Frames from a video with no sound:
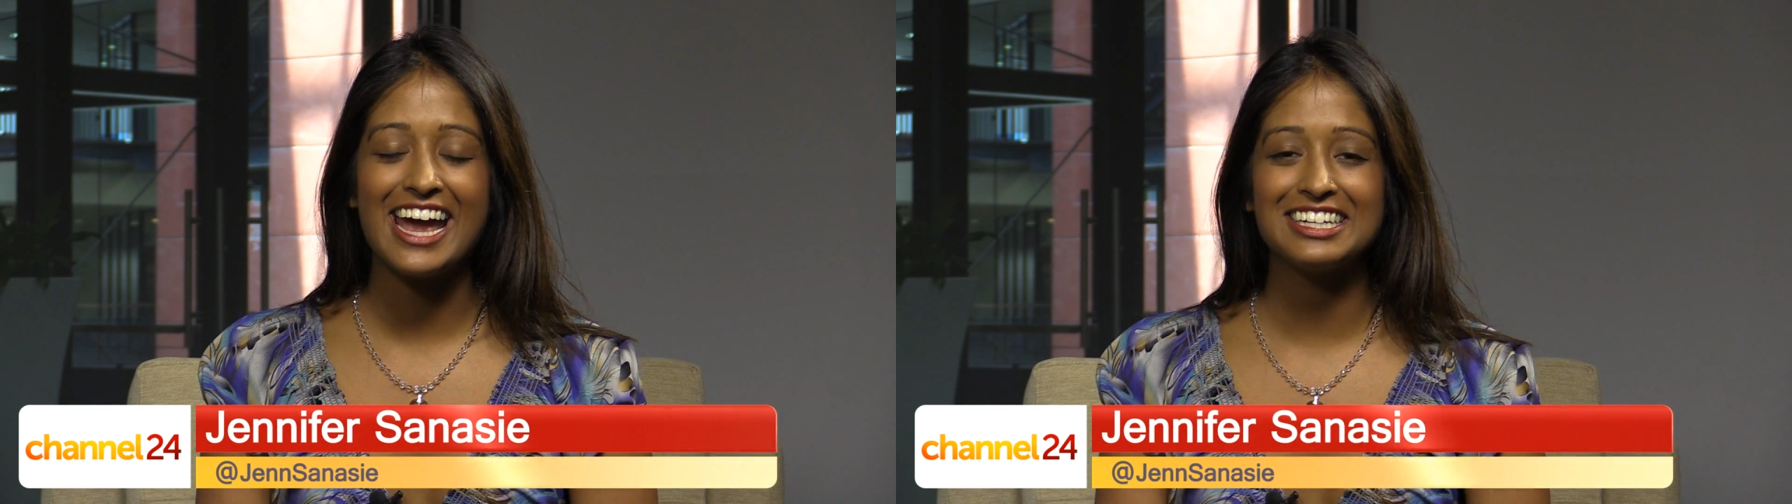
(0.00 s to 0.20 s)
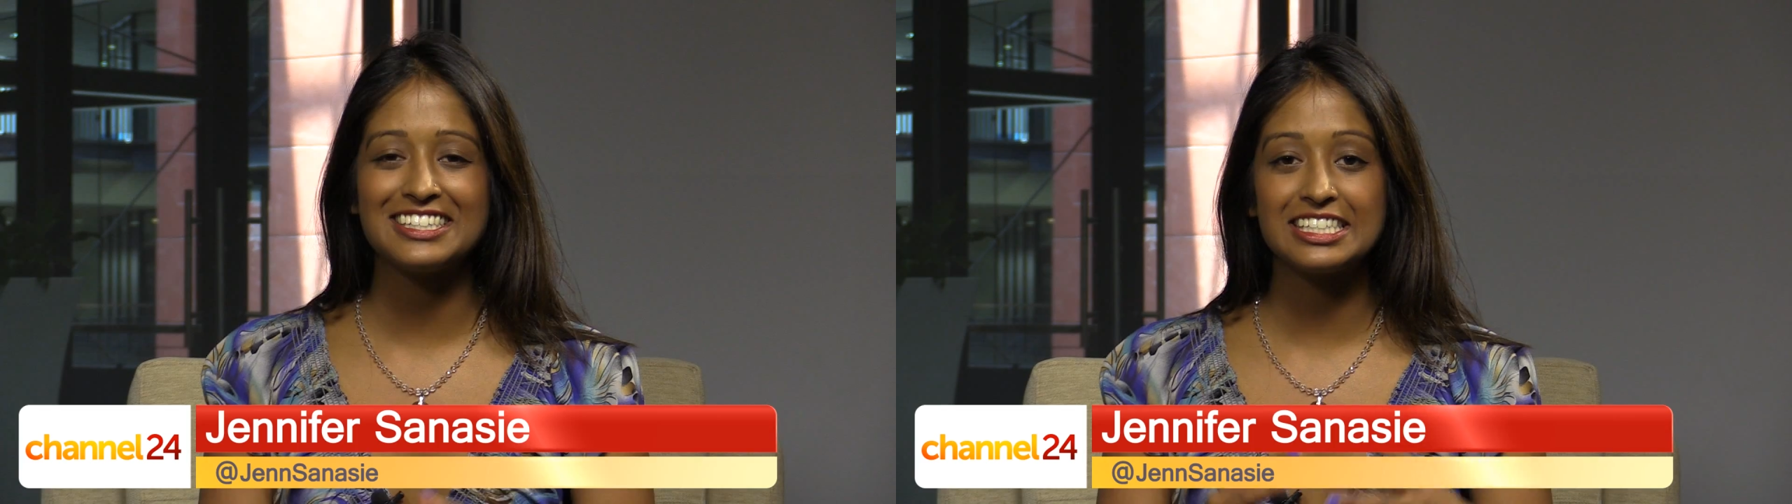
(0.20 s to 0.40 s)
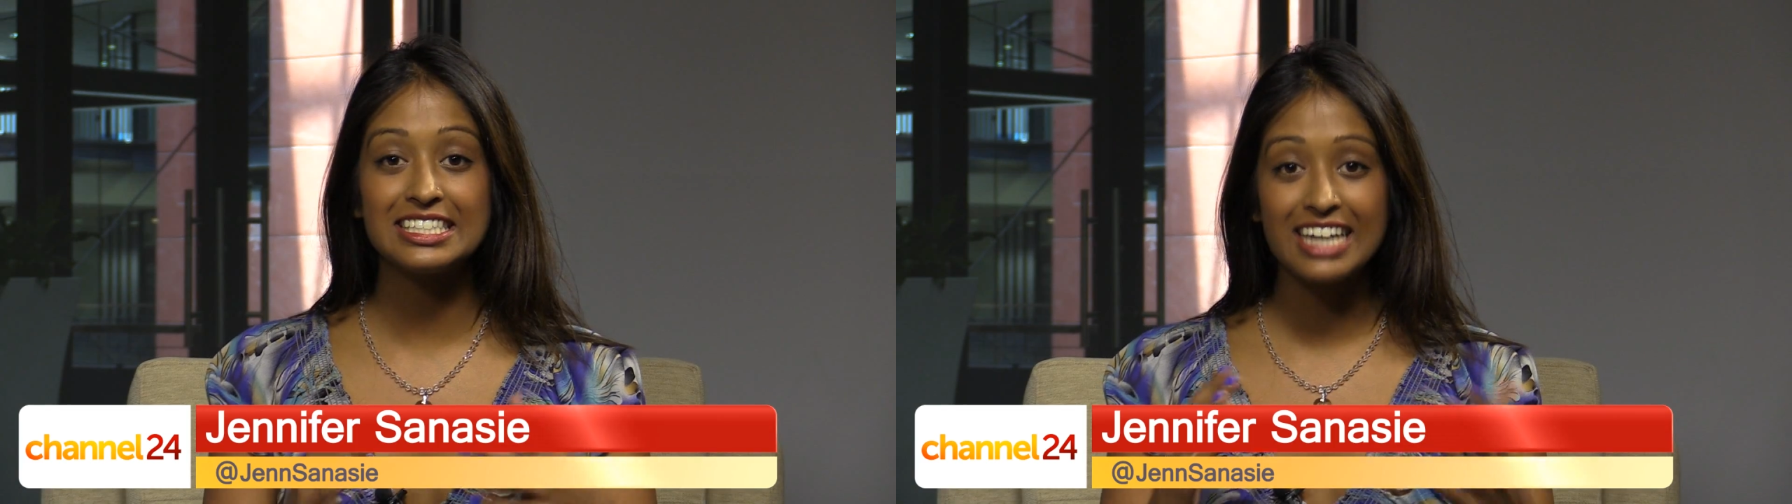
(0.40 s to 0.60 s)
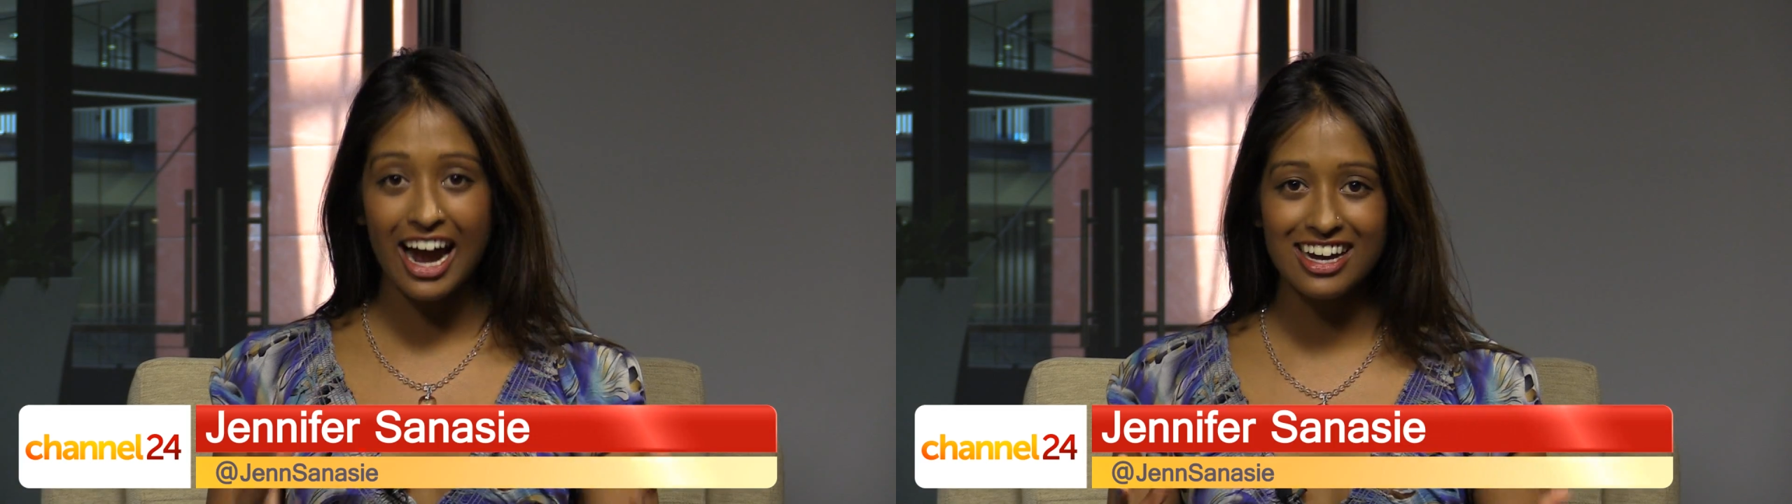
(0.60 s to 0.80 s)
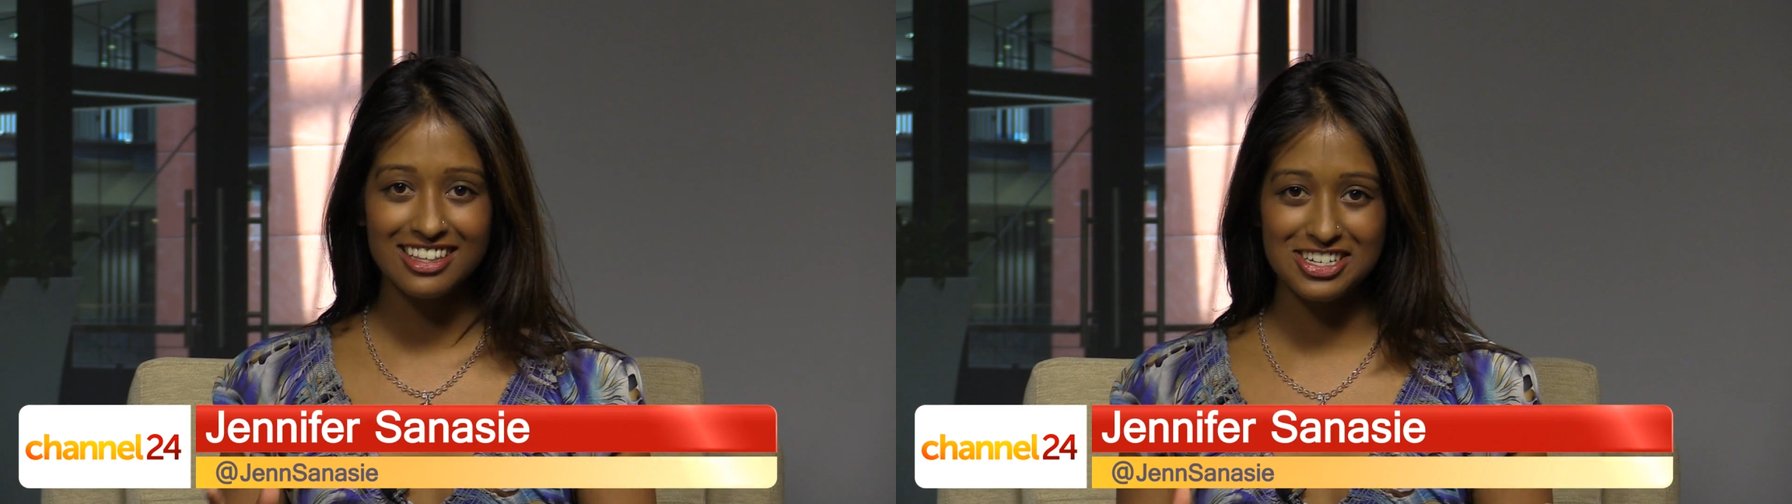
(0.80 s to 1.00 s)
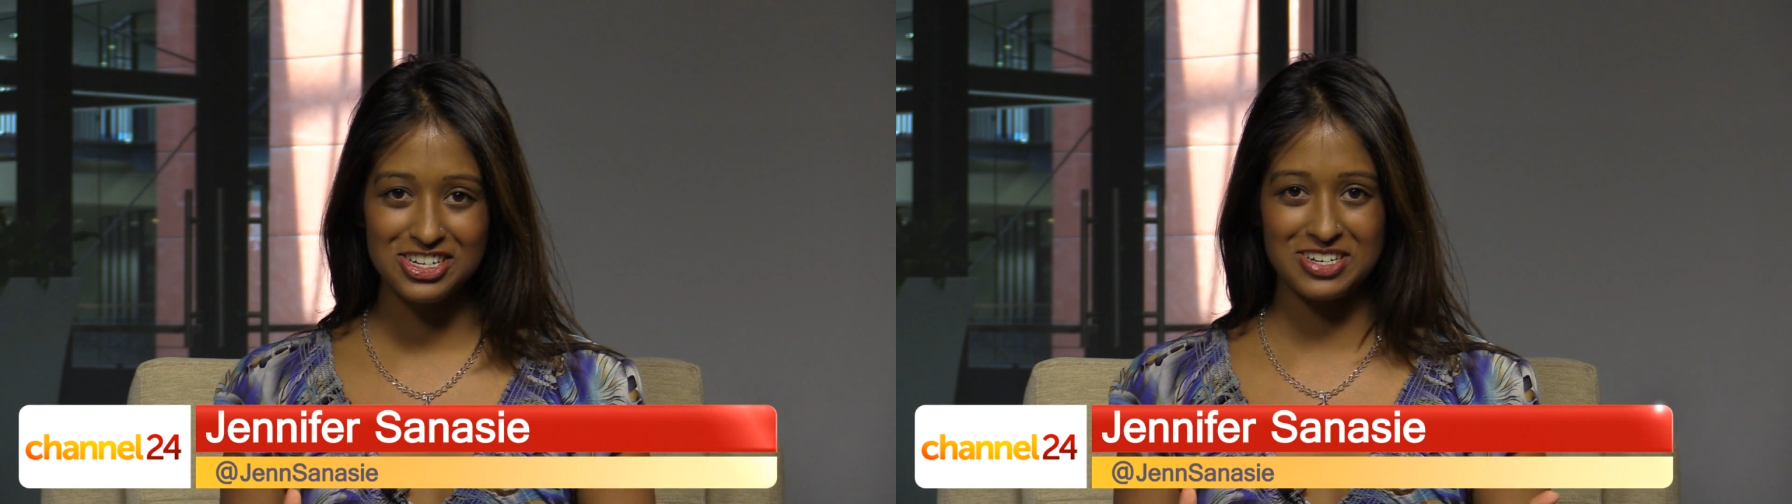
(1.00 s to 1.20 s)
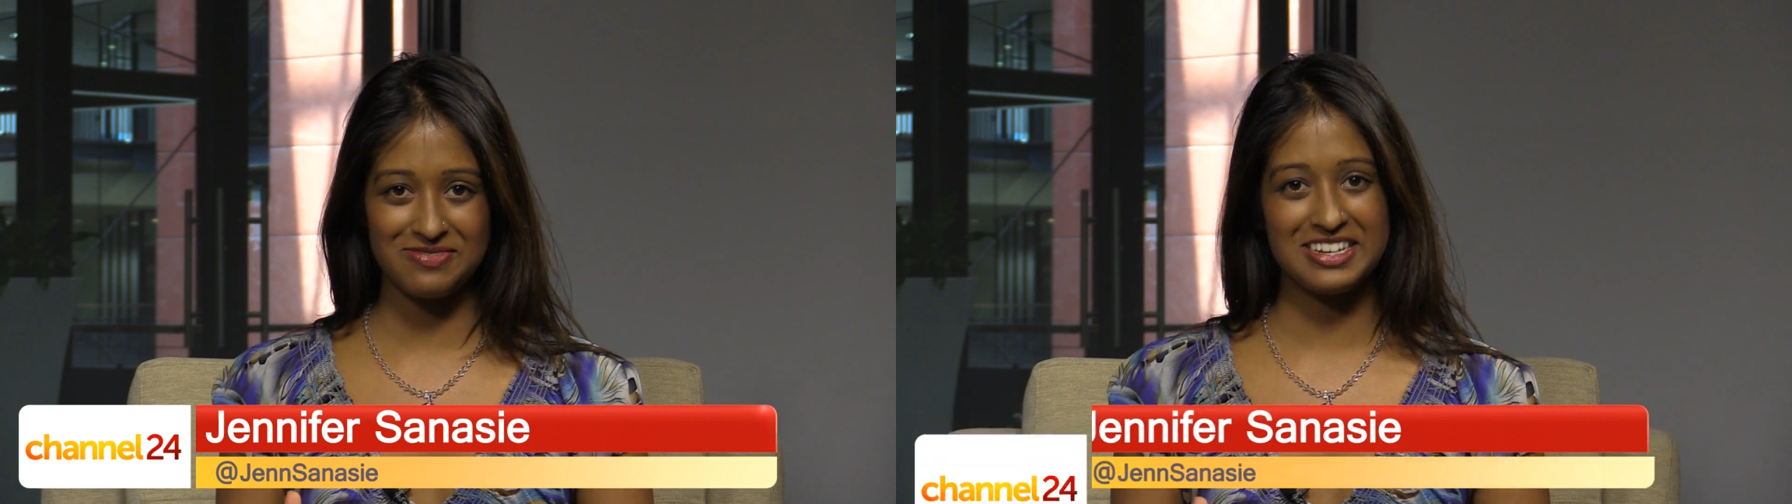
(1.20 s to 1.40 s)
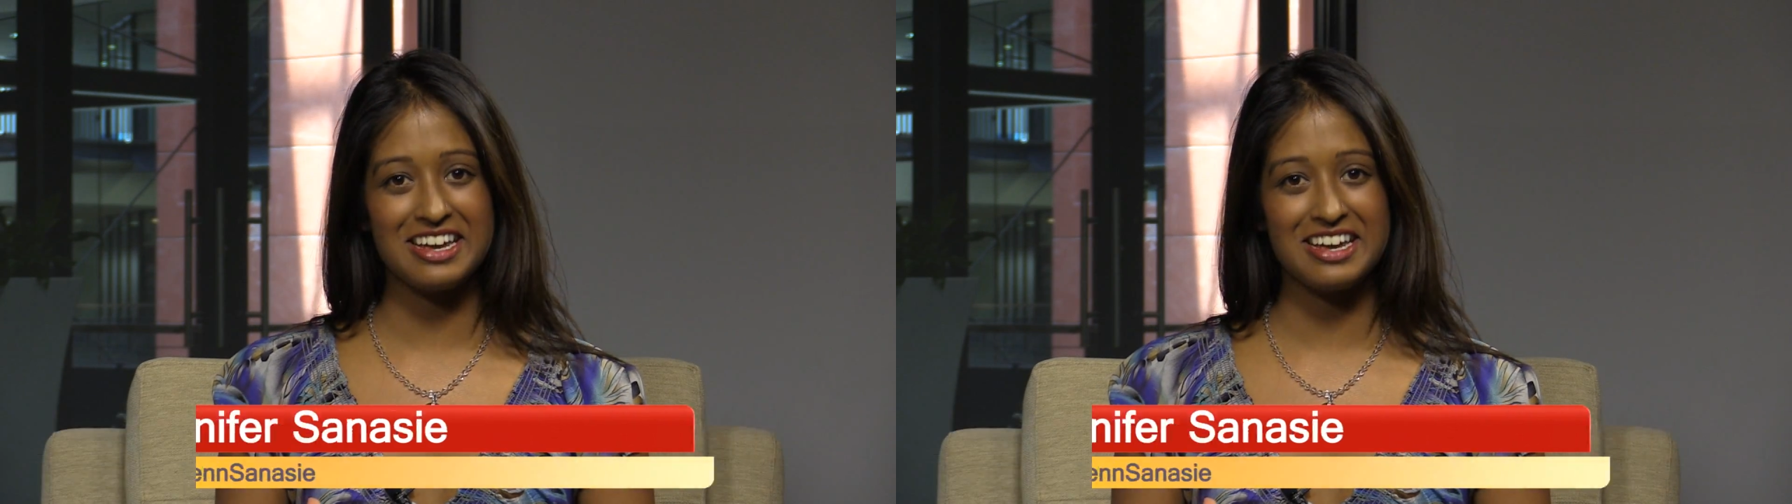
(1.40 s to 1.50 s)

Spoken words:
and stylish Jimmy